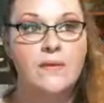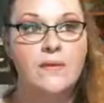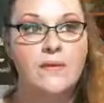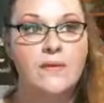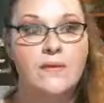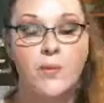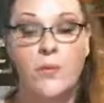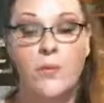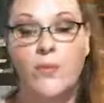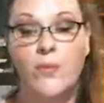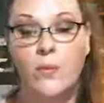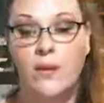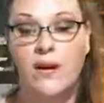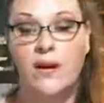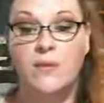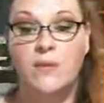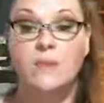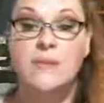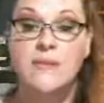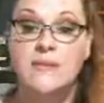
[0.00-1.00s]
the one that went out
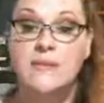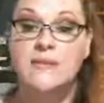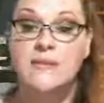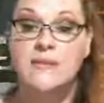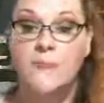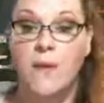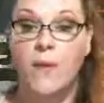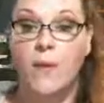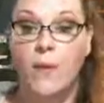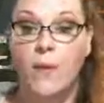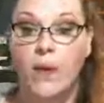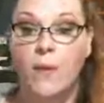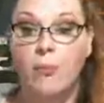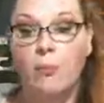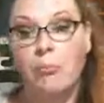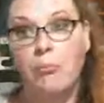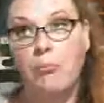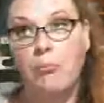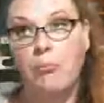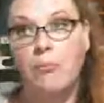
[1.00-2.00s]
of business, by the way,
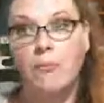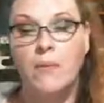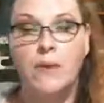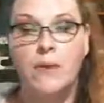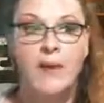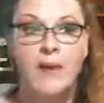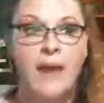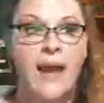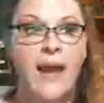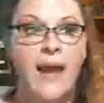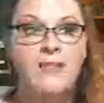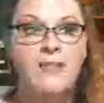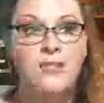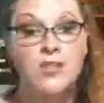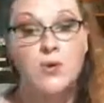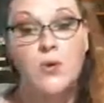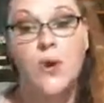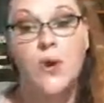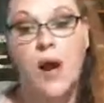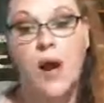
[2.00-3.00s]
had
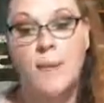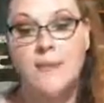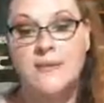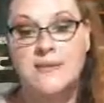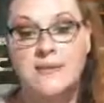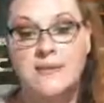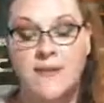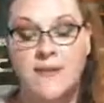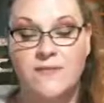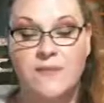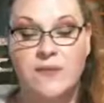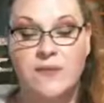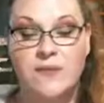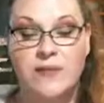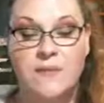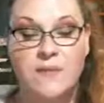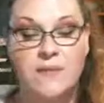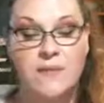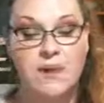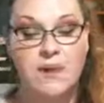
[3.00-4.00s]
2 copies left on
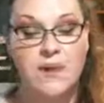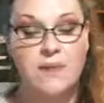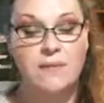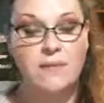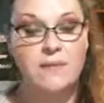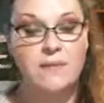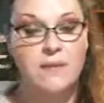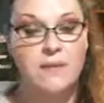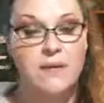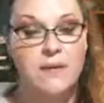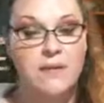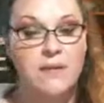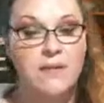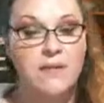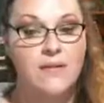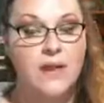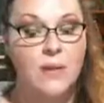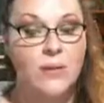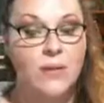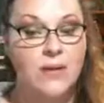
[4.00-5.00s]
Amazon
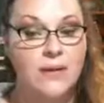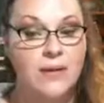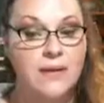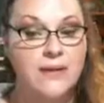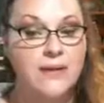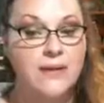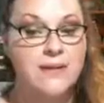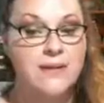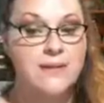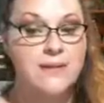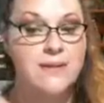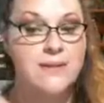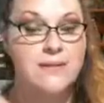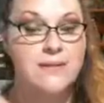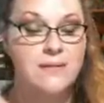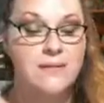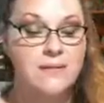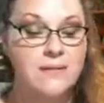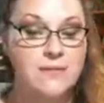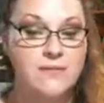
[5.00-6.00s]
that were clearance
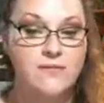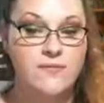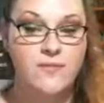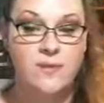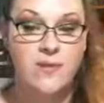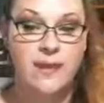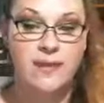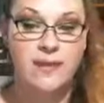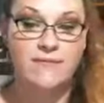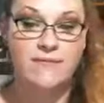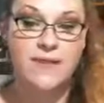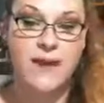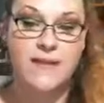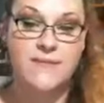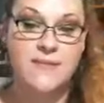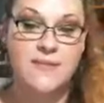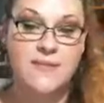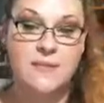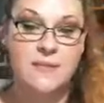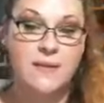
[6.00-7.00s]
for like
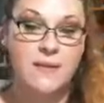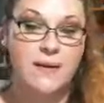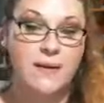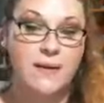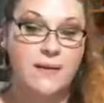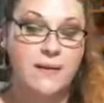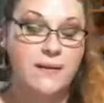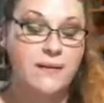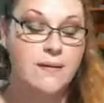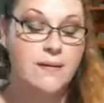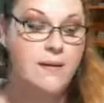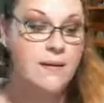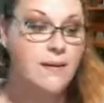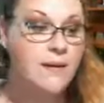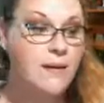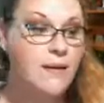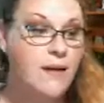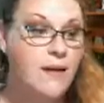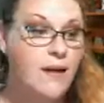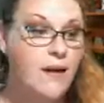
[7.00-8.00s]
5 something.
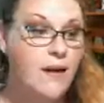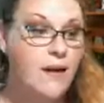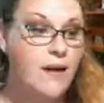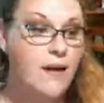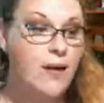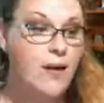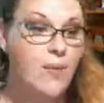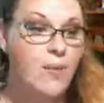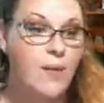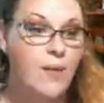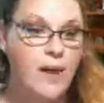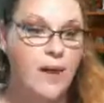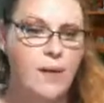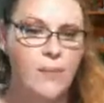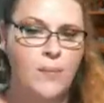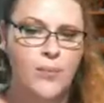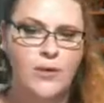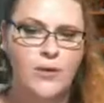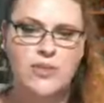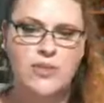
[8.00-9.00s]
I'm
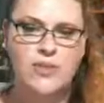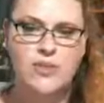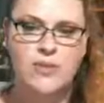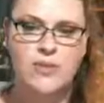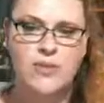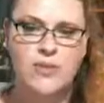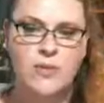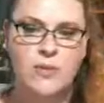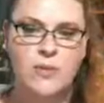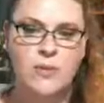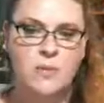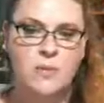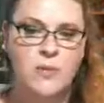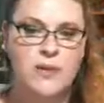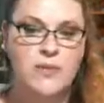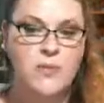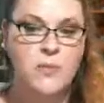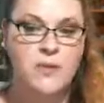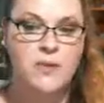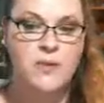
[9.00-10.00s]
pretty sure someone
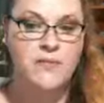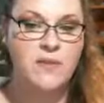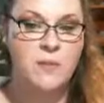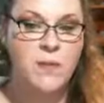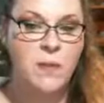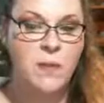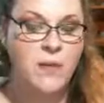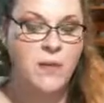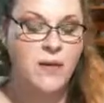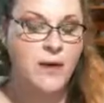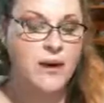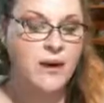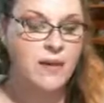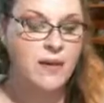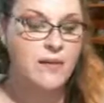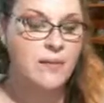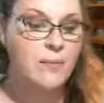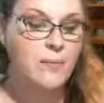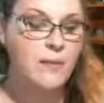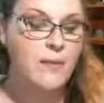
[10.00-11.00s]
picked one of them up already,
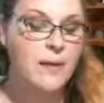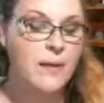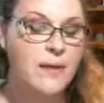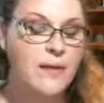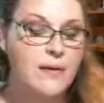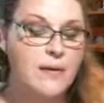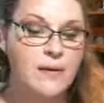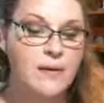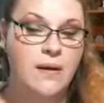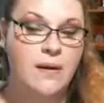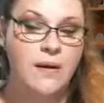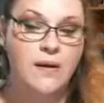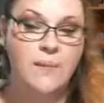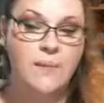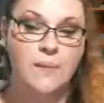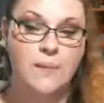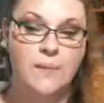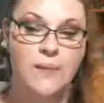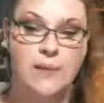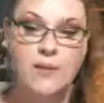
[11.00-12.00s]
but
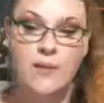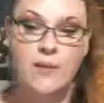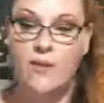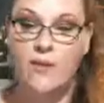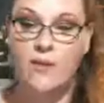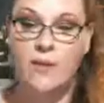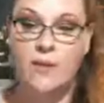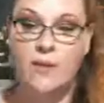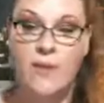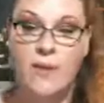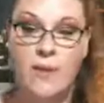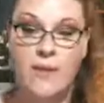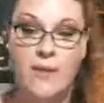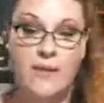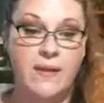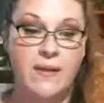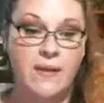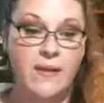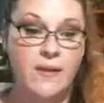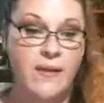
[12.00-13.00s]
the other one may be
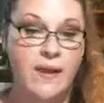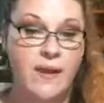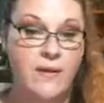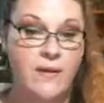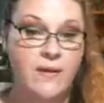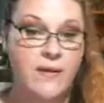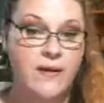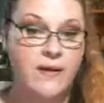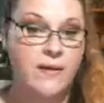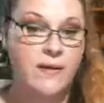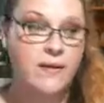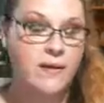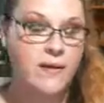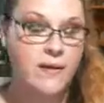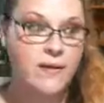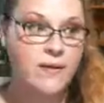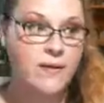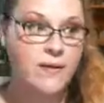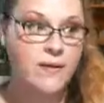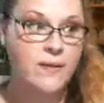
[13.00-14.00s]
lingering out there. I
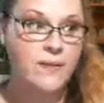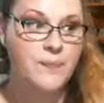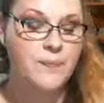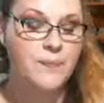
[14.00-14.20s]
don't